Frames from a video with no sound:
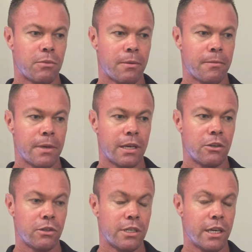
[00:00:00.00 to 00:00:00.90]
probably a
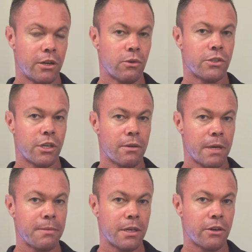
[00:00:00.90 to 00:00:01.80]
good year or so,
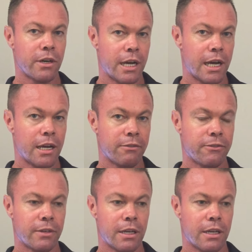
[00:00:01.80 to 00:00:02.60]
maybe a year and a half.